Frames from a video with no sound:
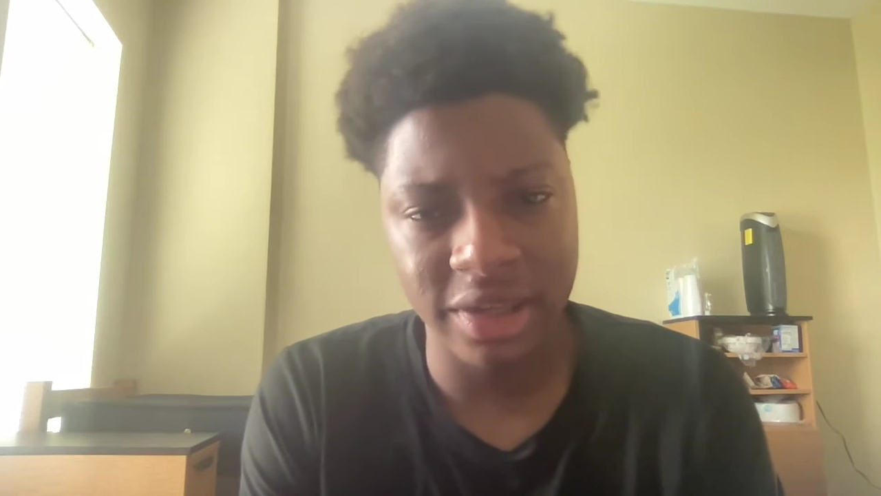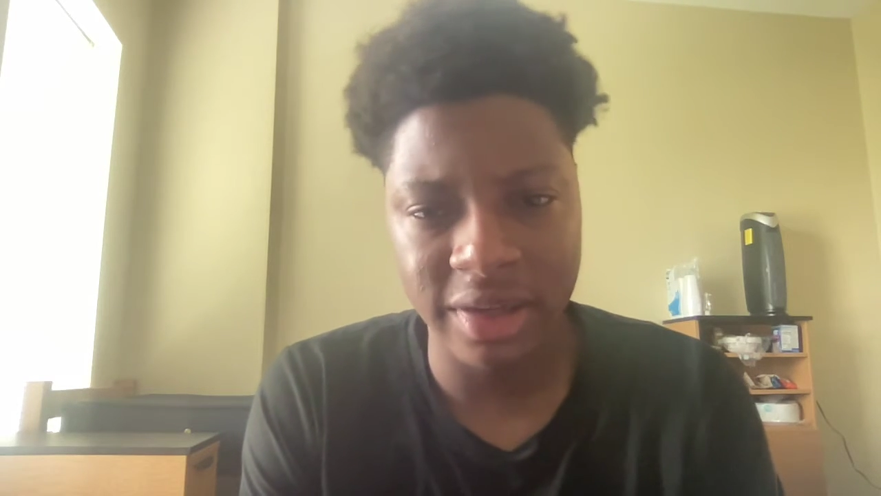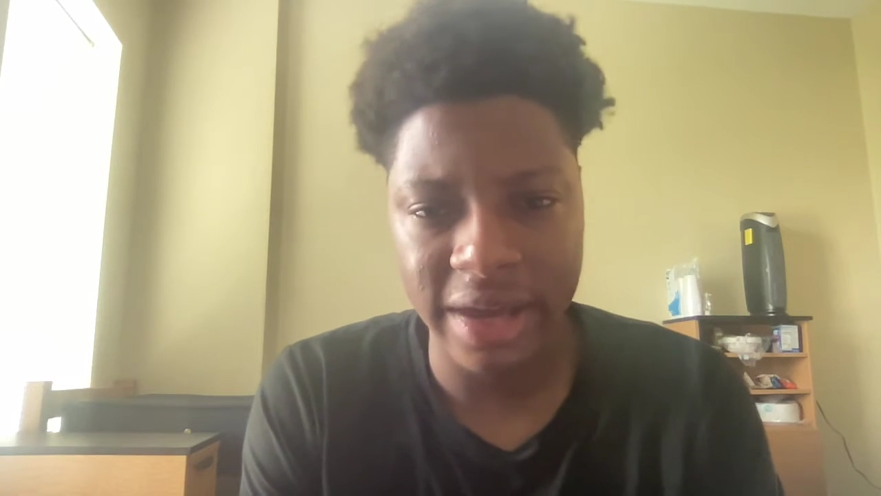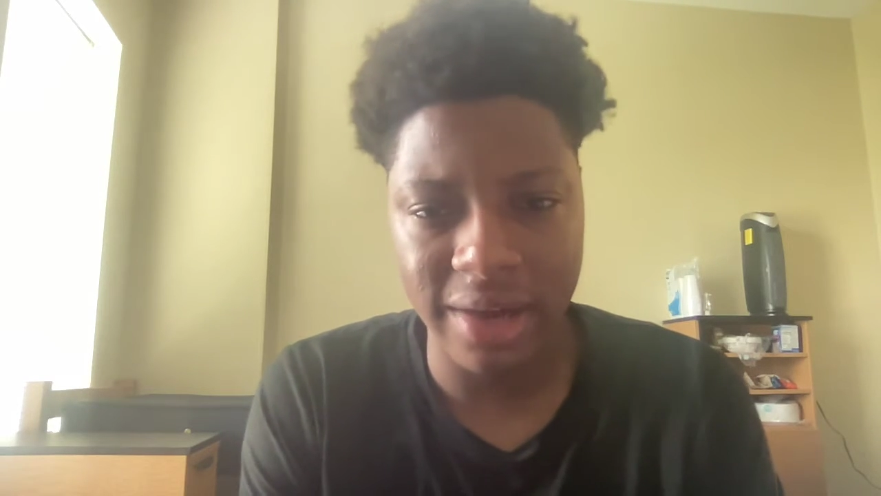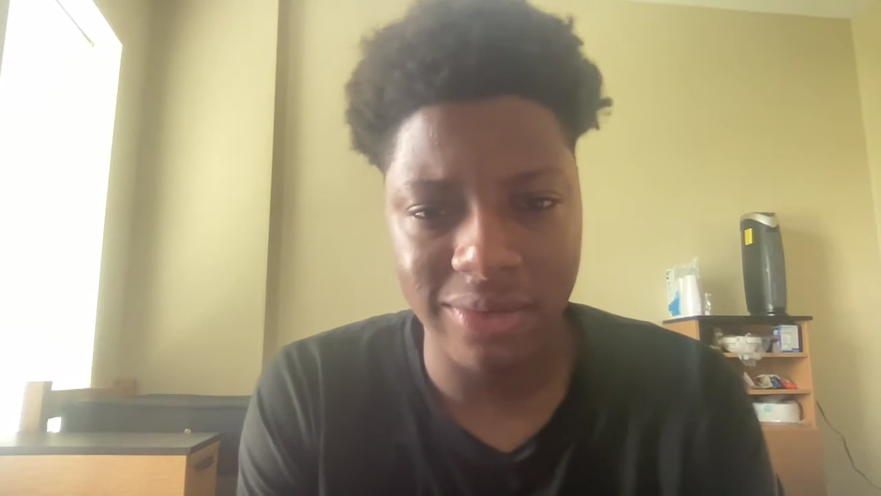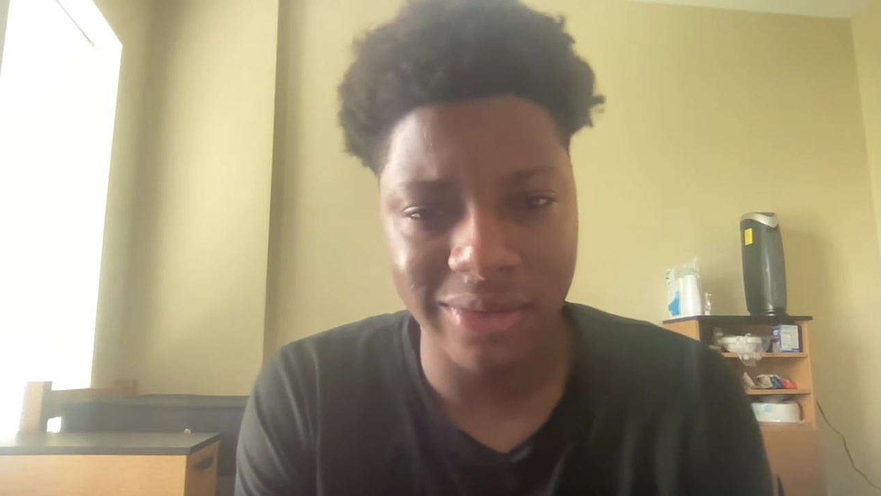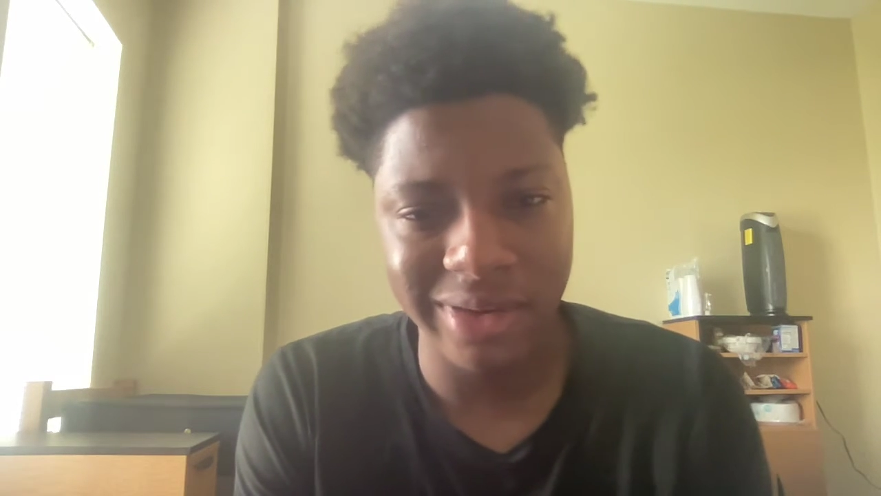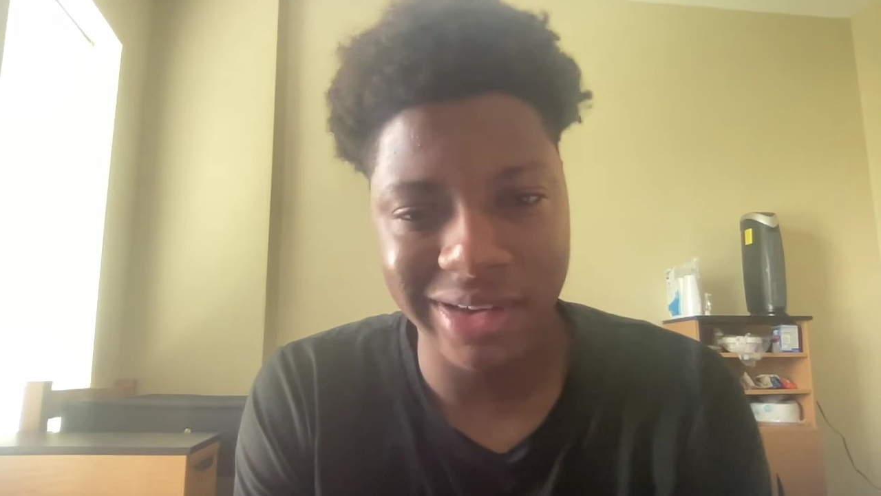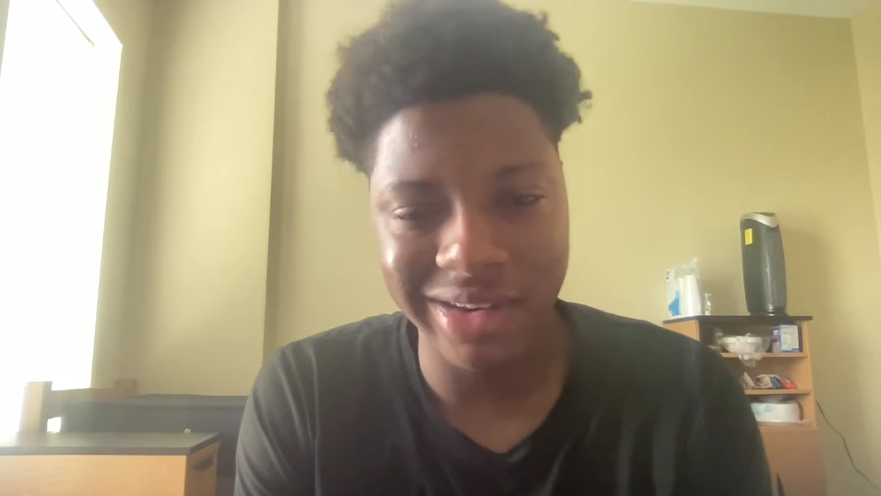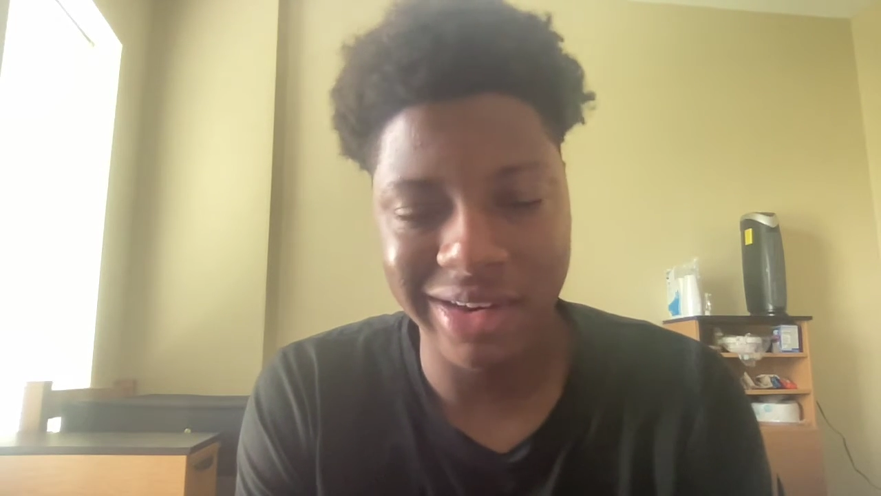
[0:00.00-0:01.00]
love to have
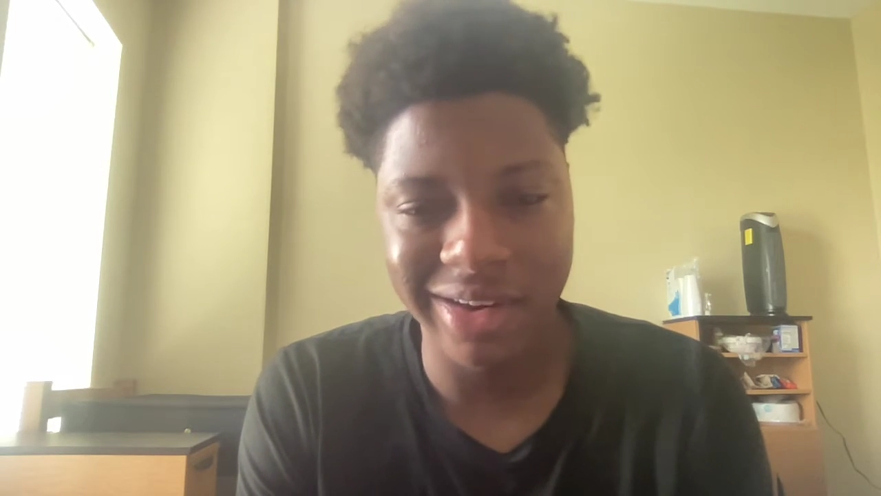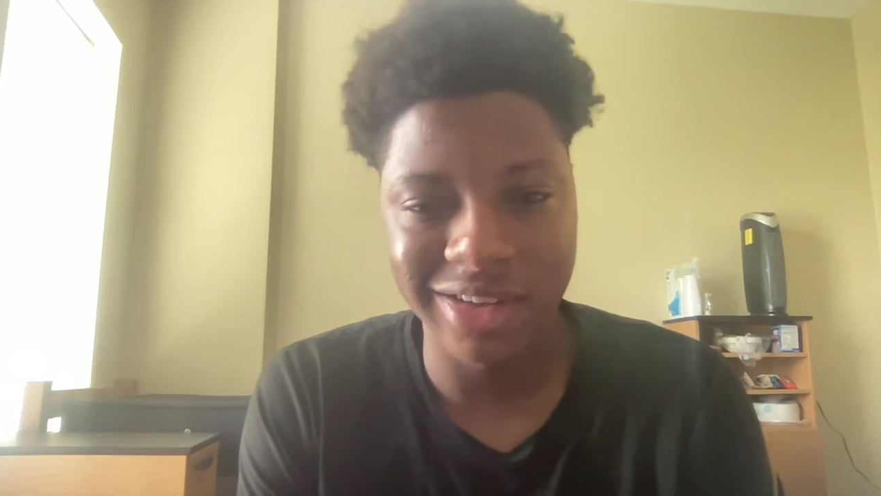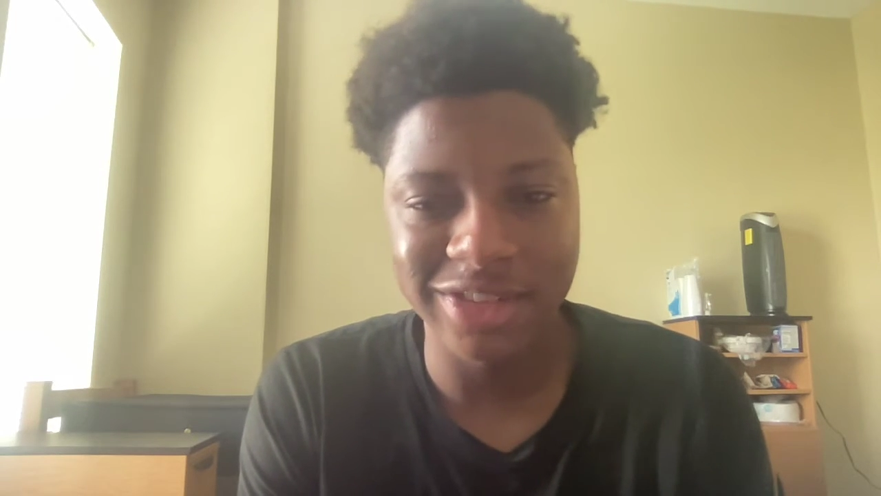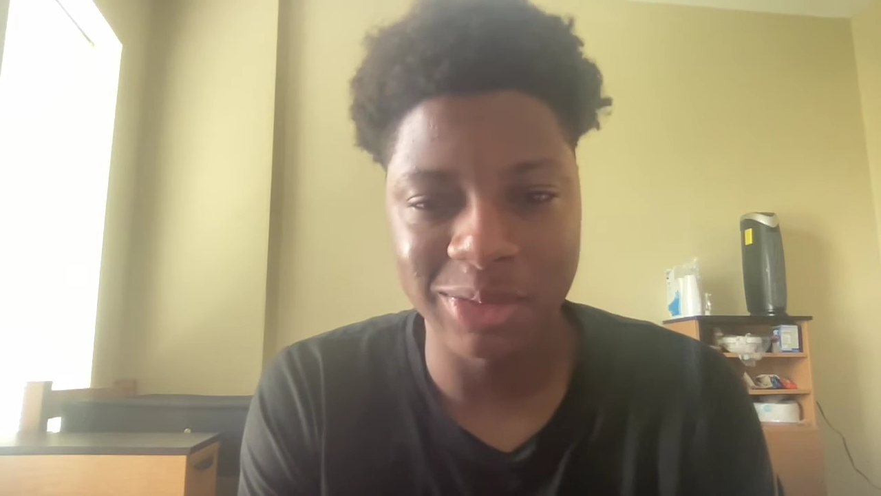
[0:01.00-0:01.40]
fun.